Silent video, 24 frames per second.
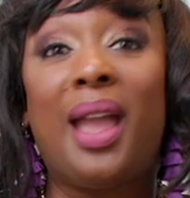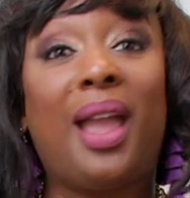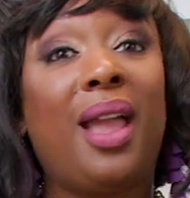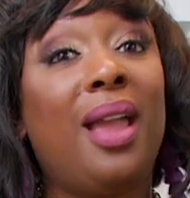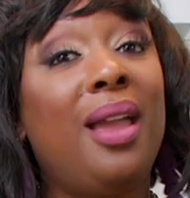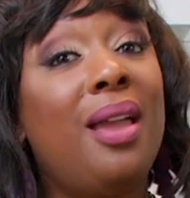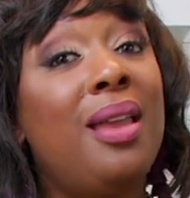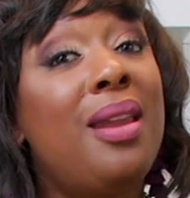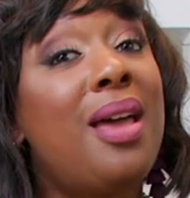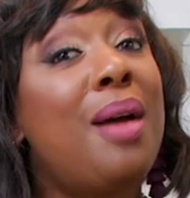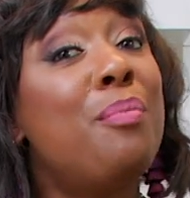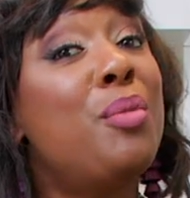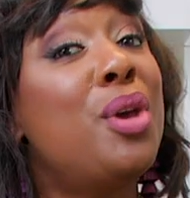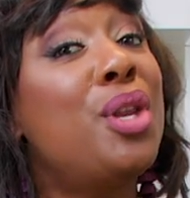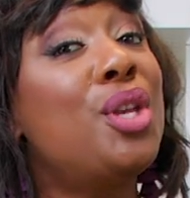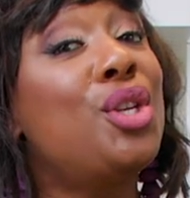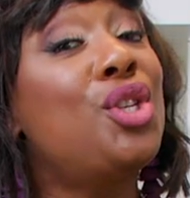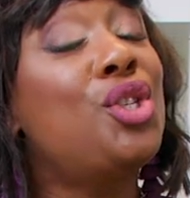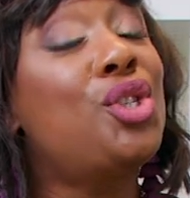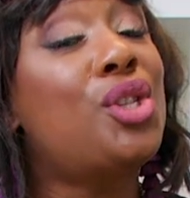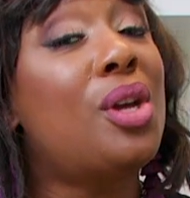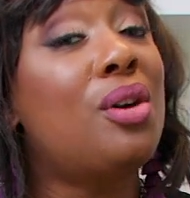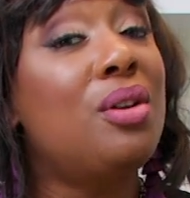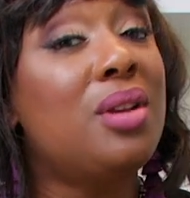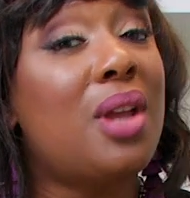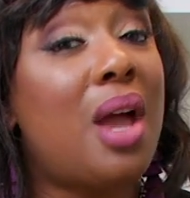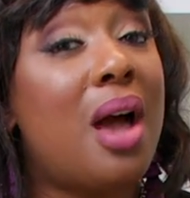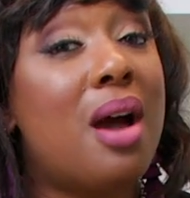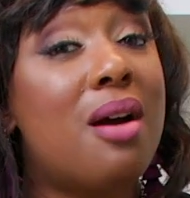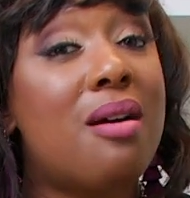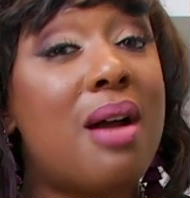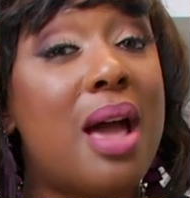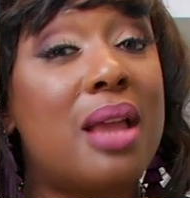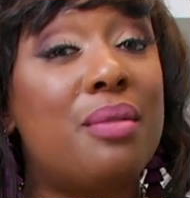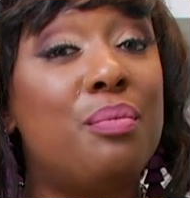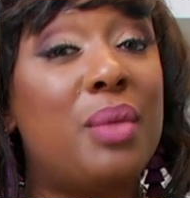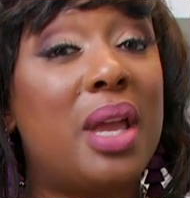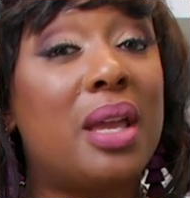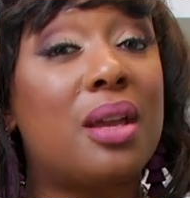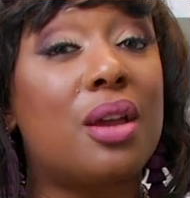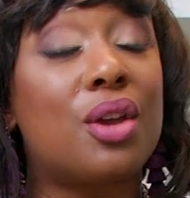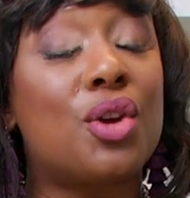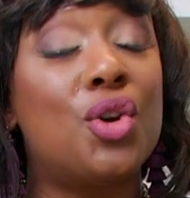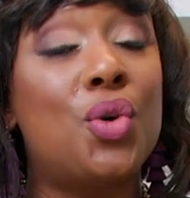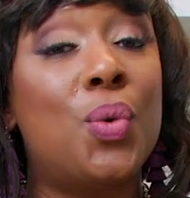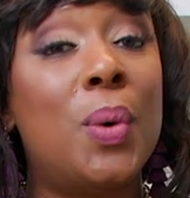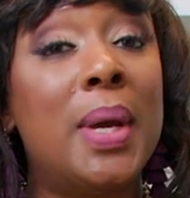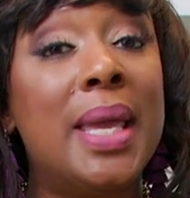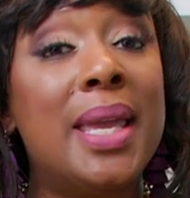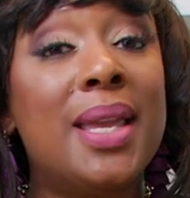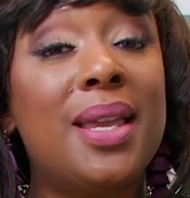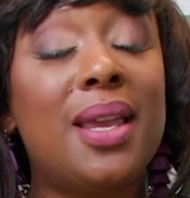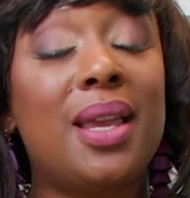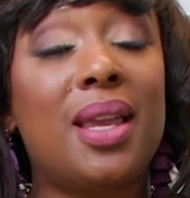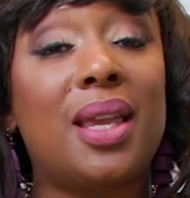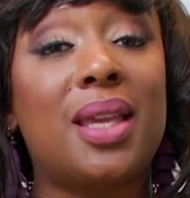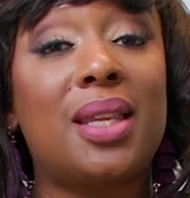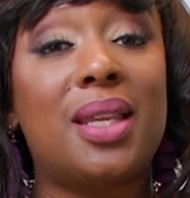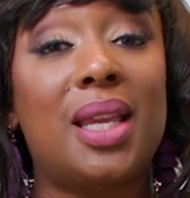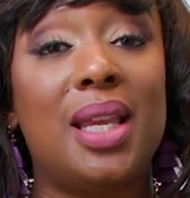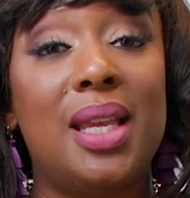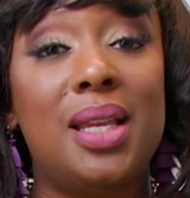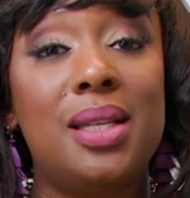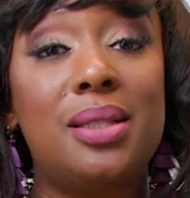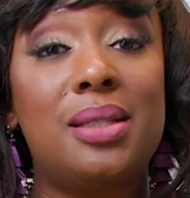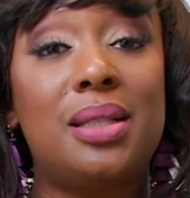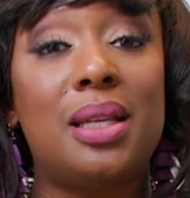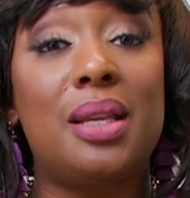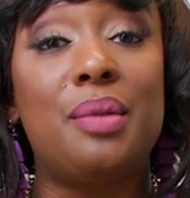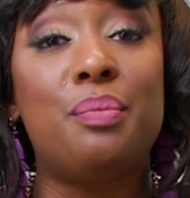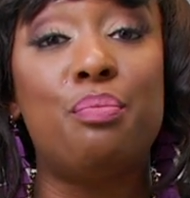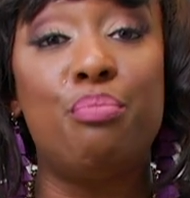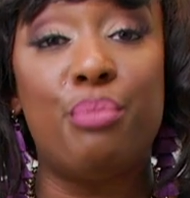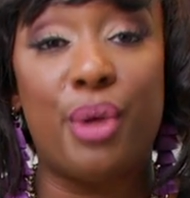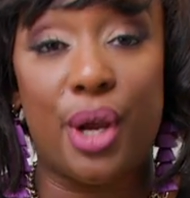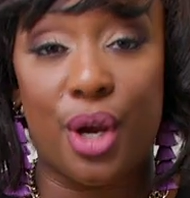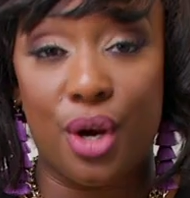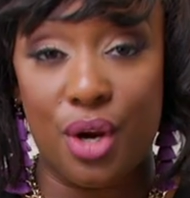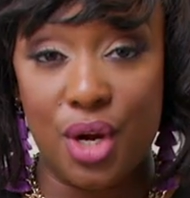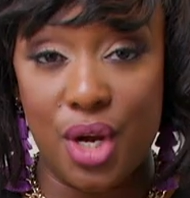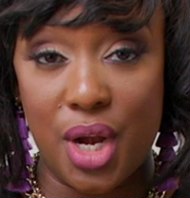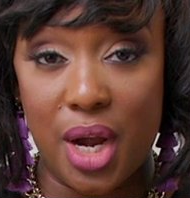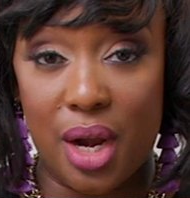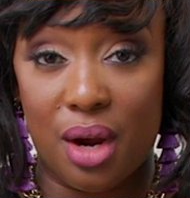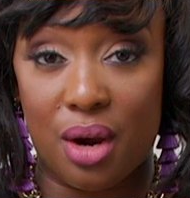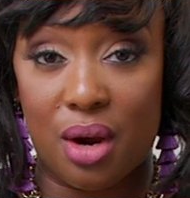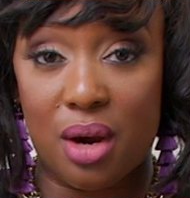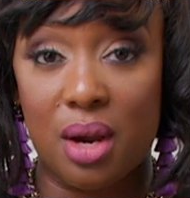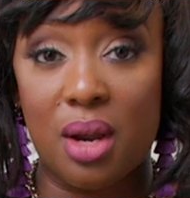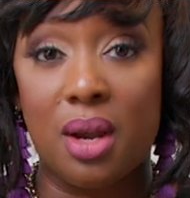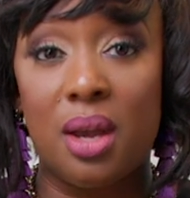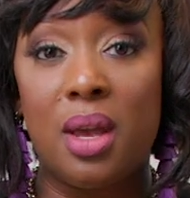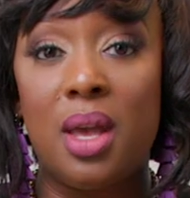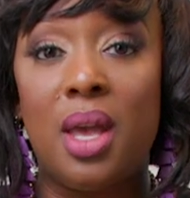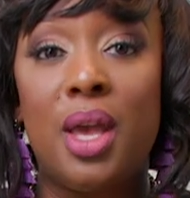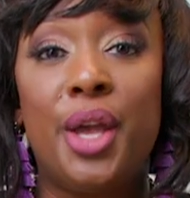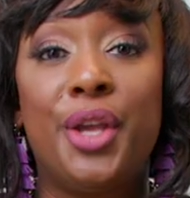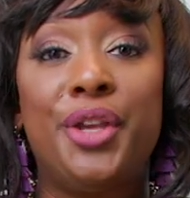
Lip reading: And I'm gonna show y'all how to make a quick and easy marinara.